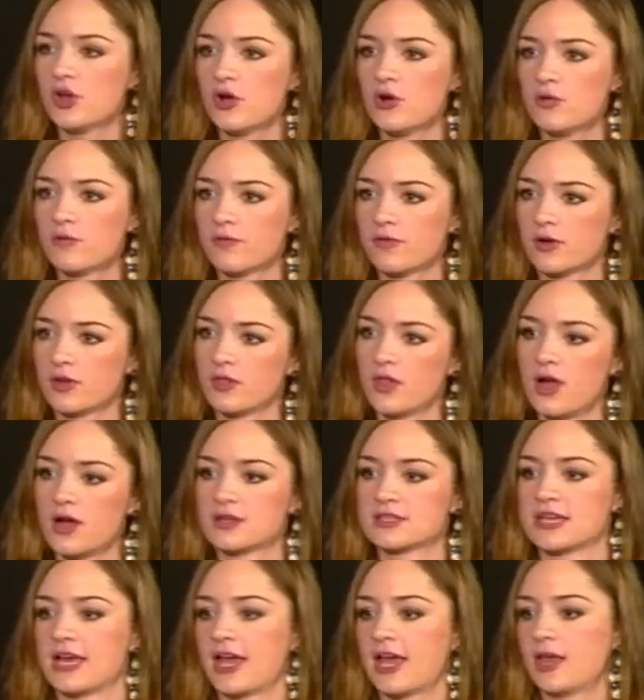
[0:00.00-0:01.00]
go for a
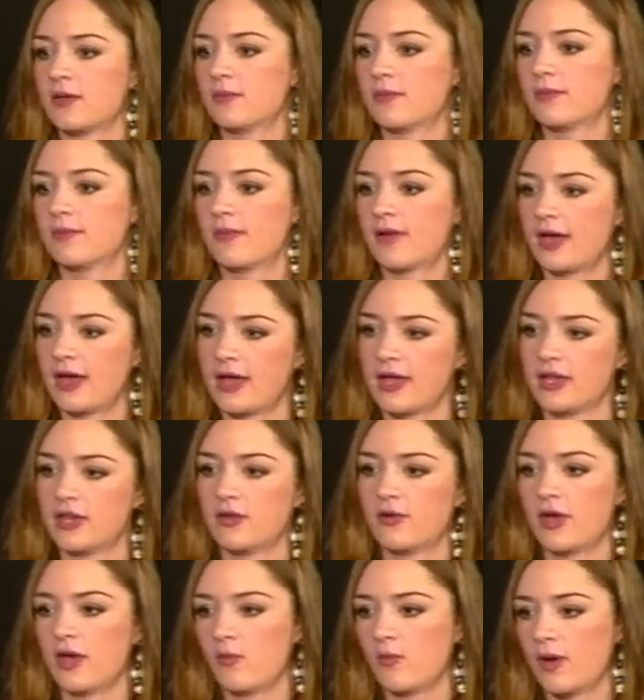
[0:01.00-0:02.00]
long time yeah. I you
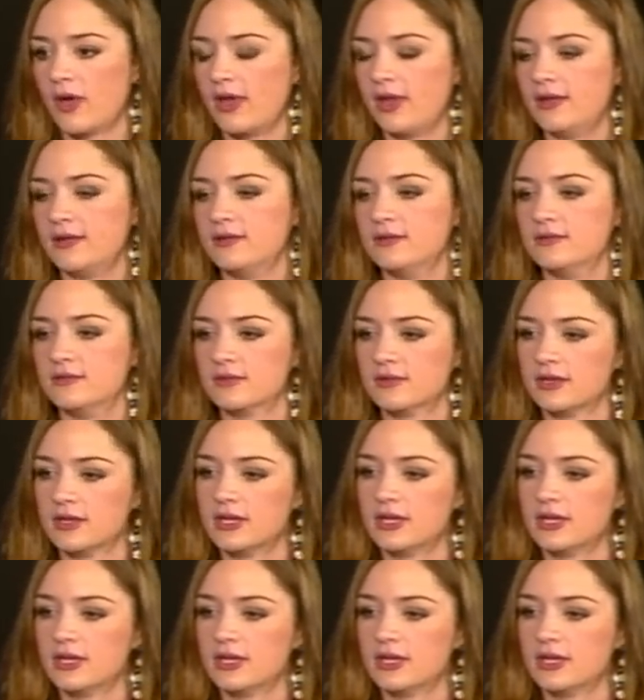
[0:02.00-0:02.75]
know I went and